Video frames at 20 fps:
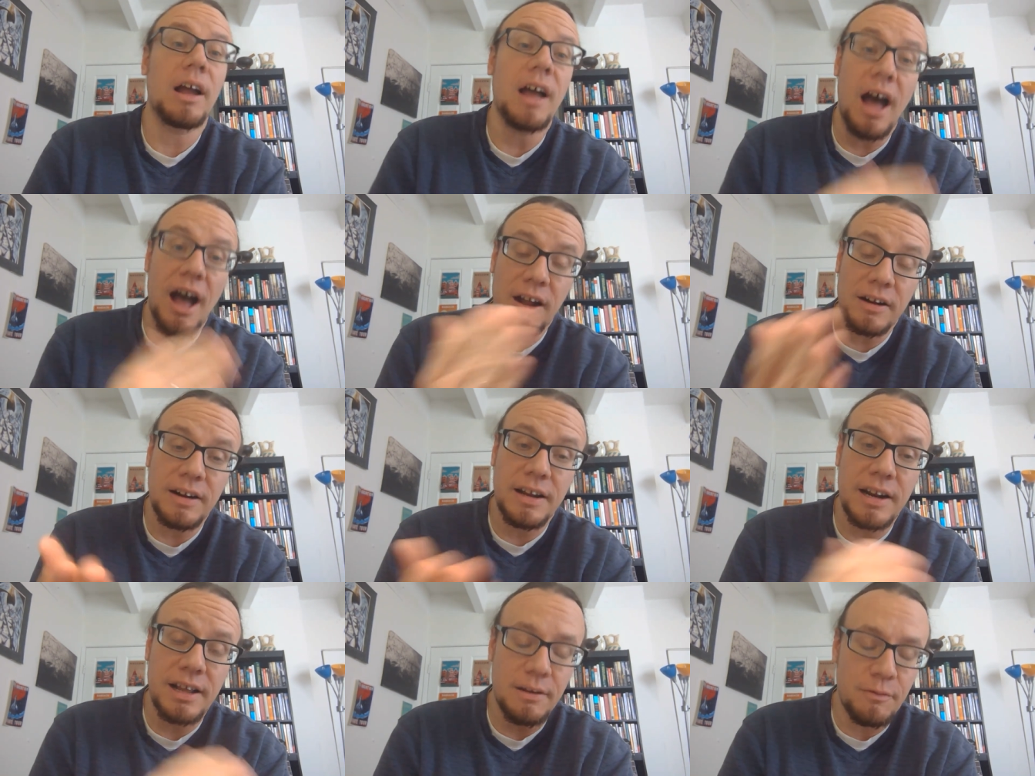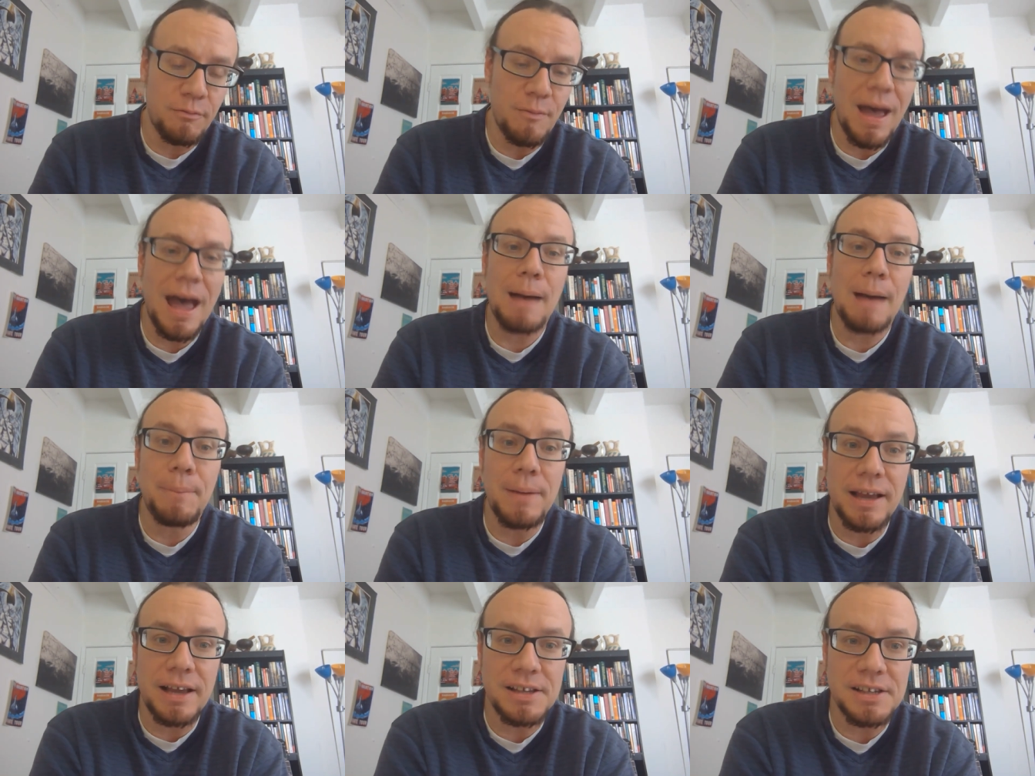Cognitive
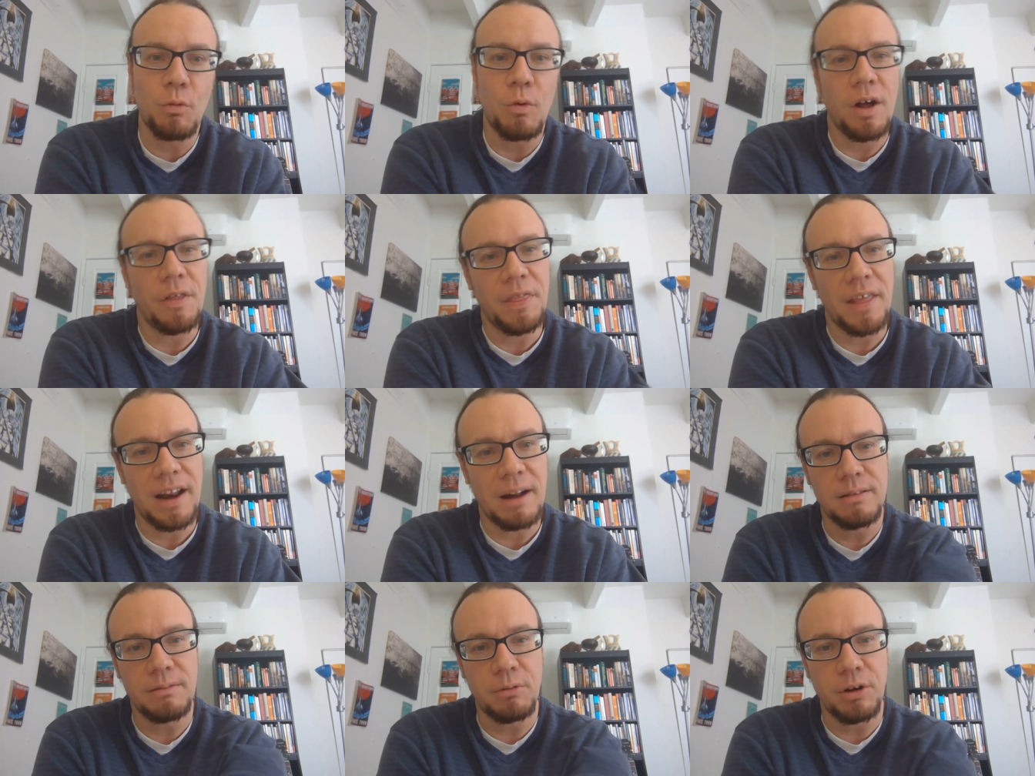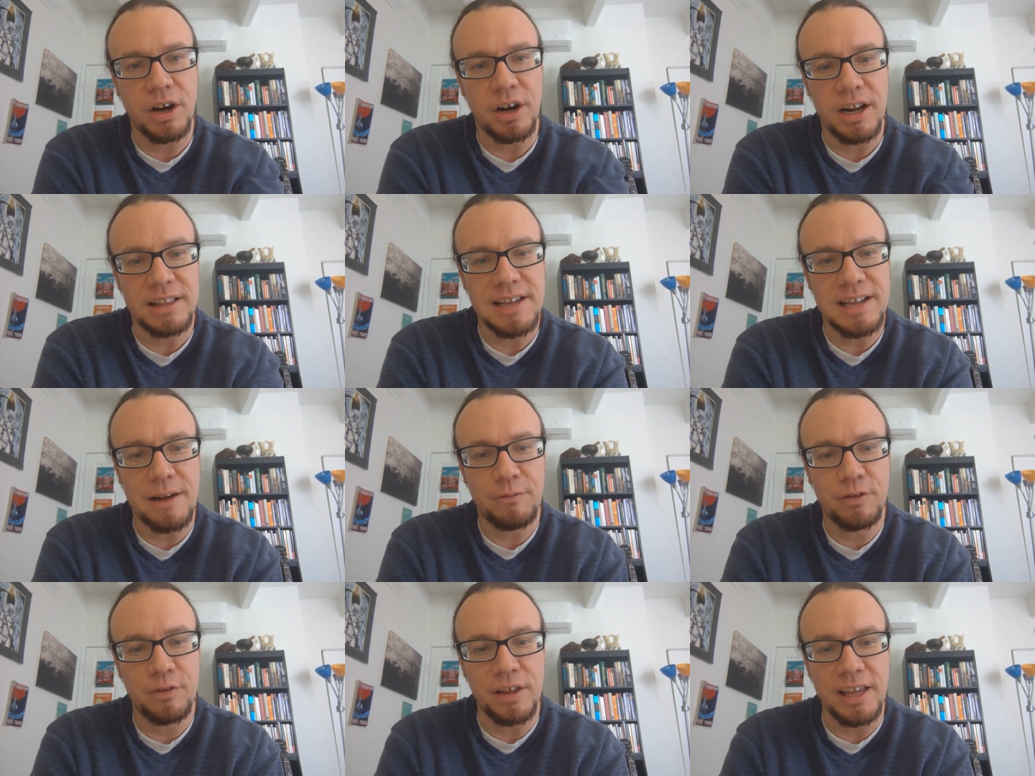mapping is one that we're going to
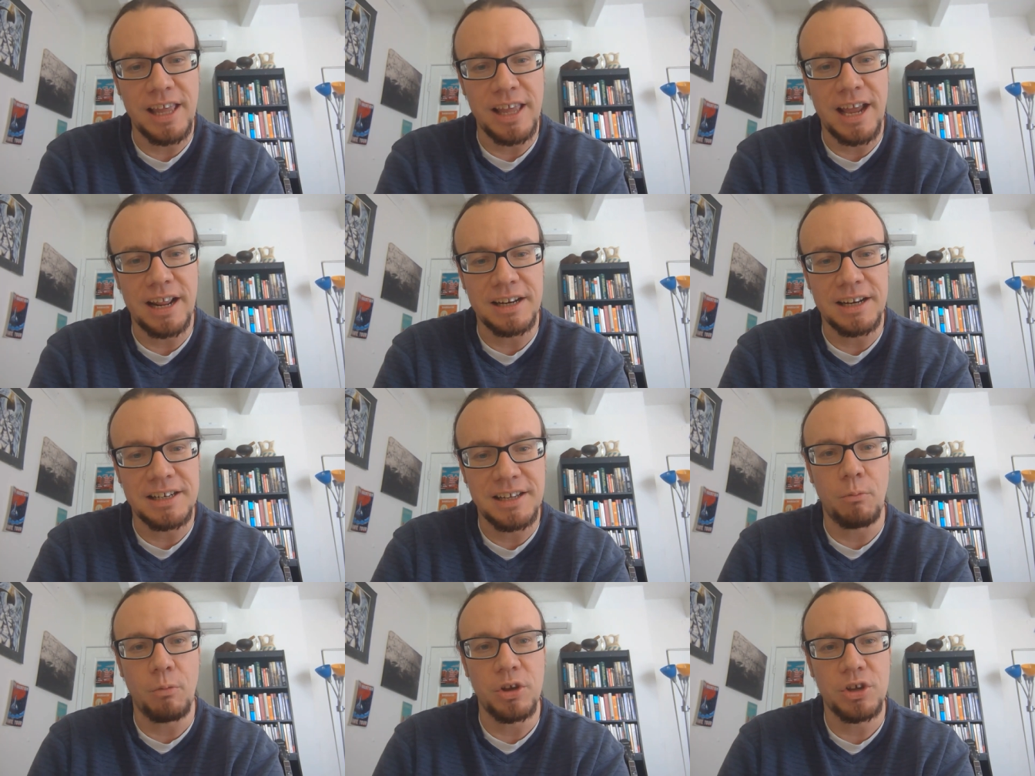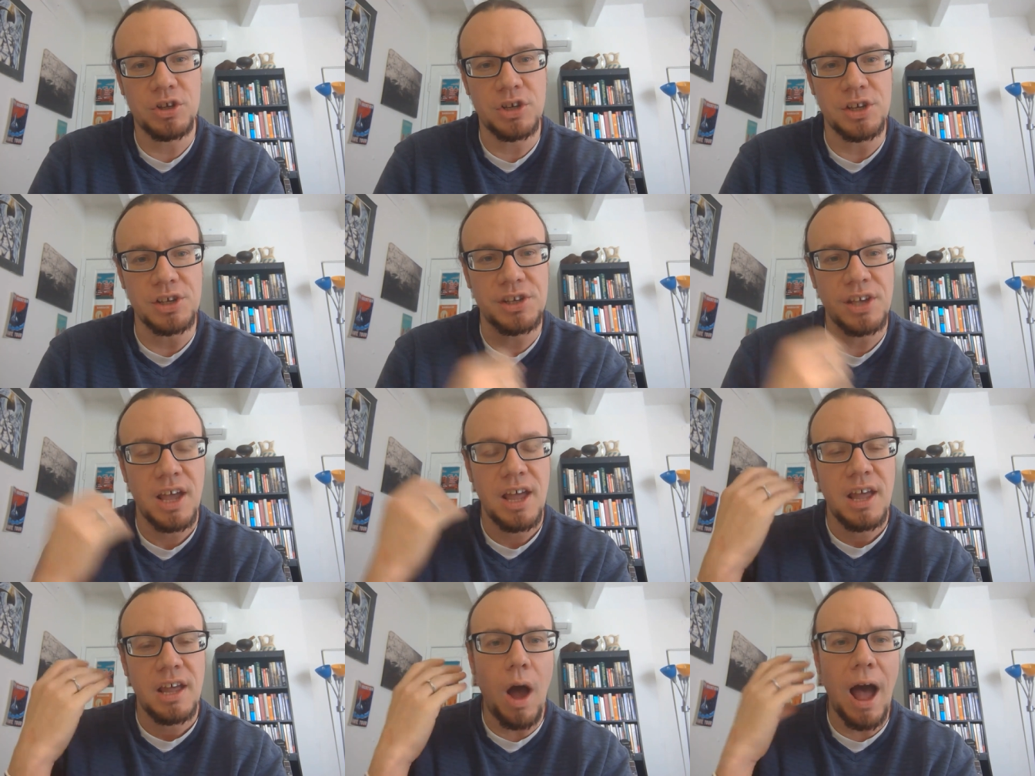definitely get into, which is
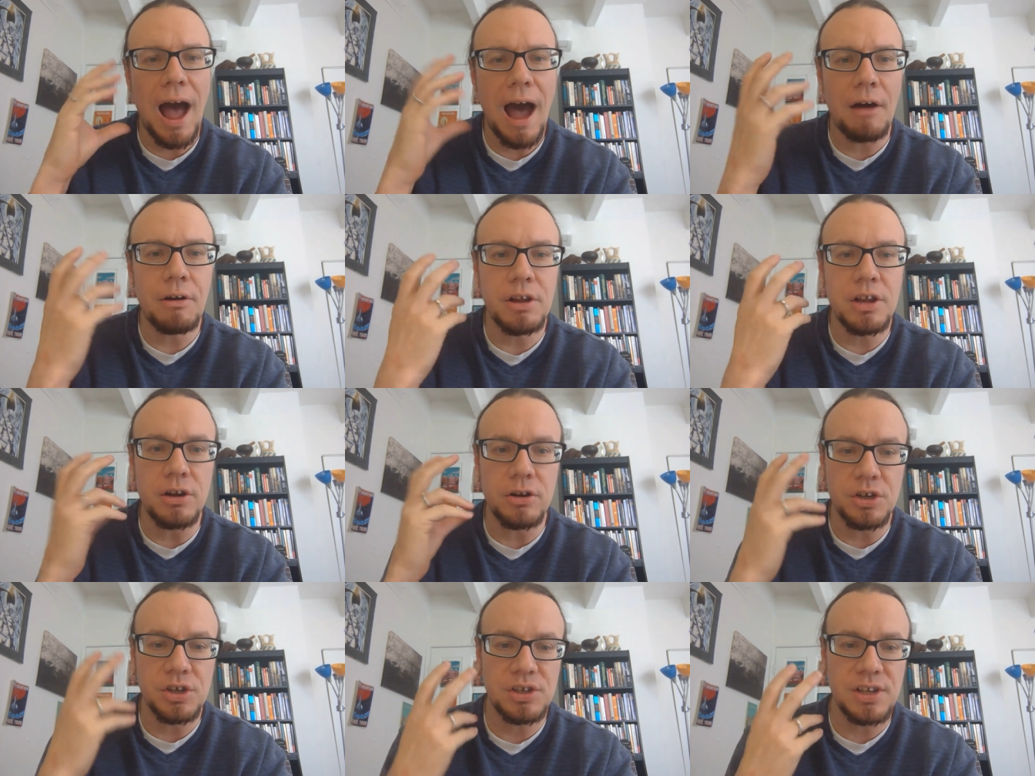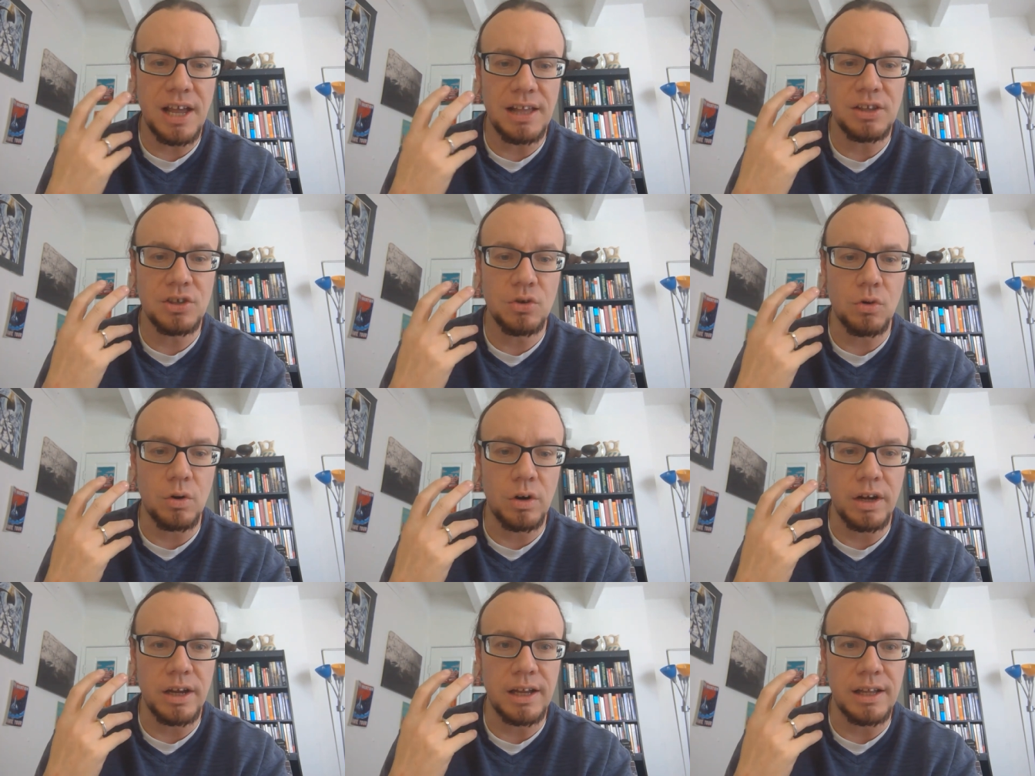how do your sense
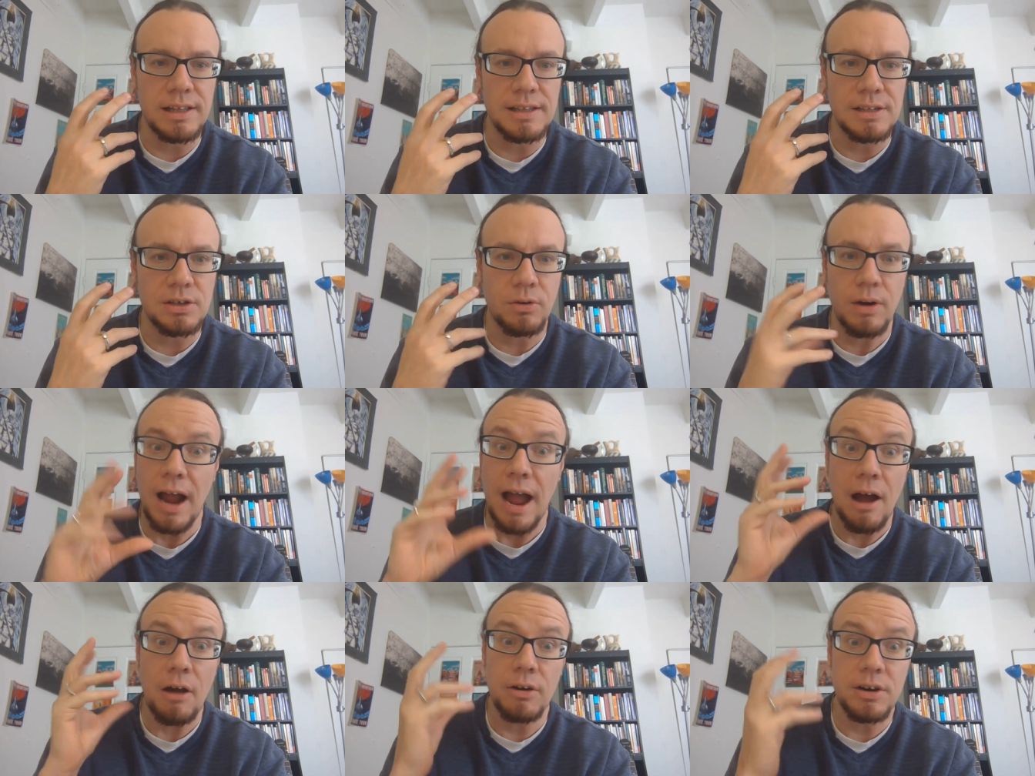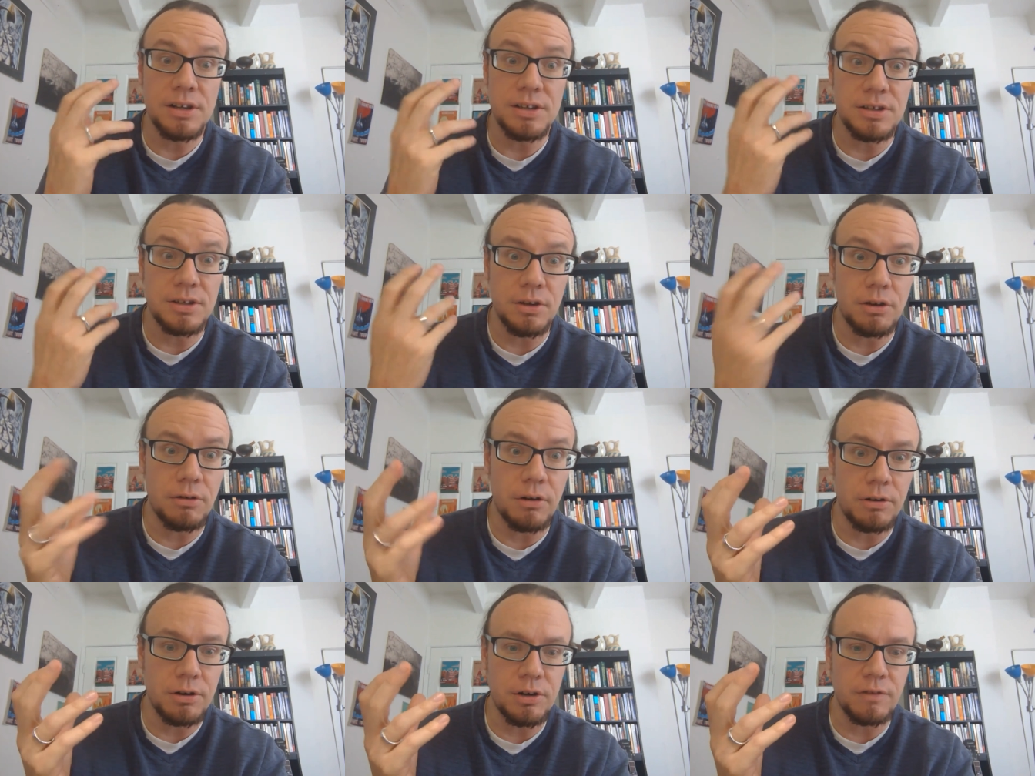organs, or how does
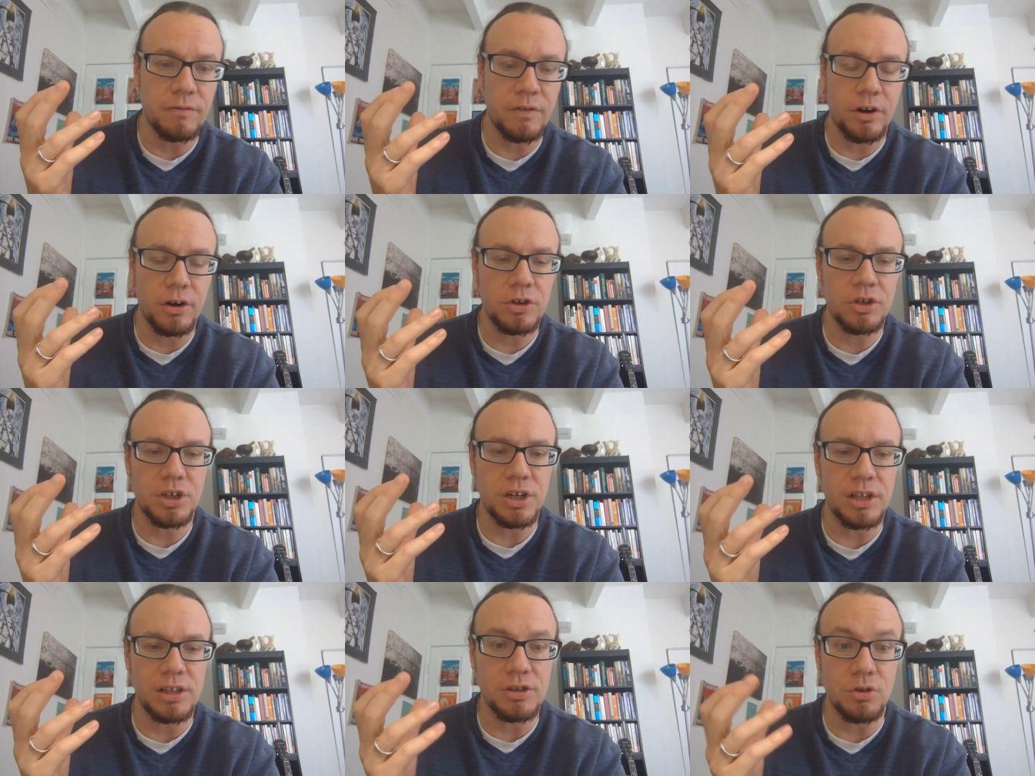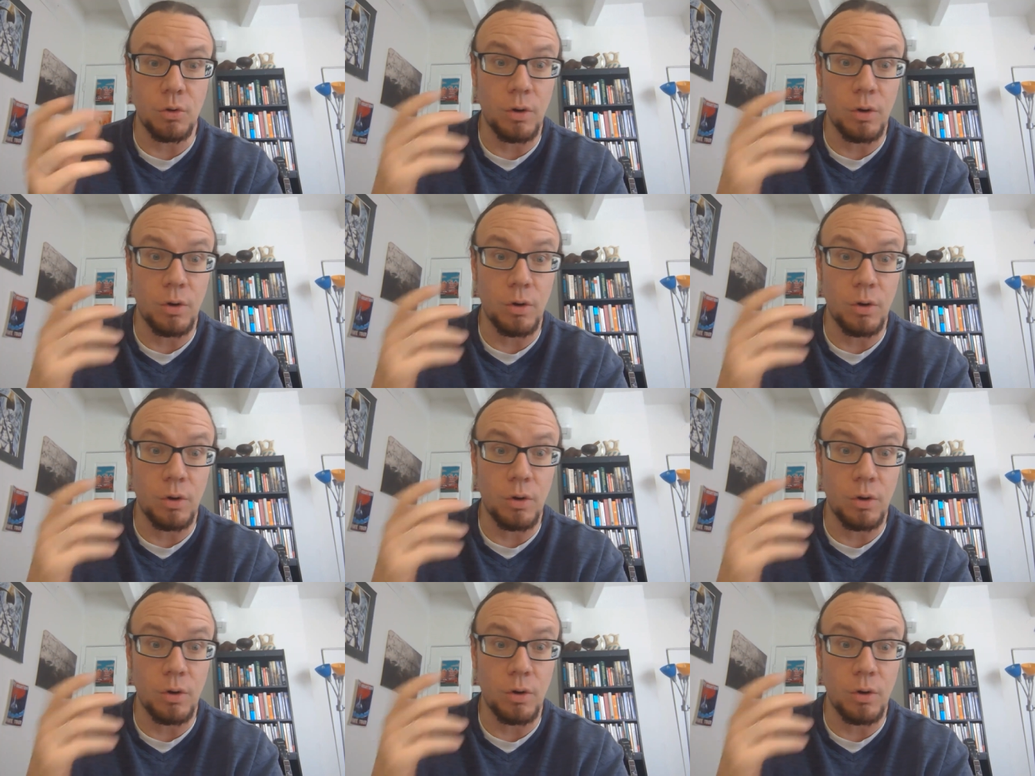neurodivergence,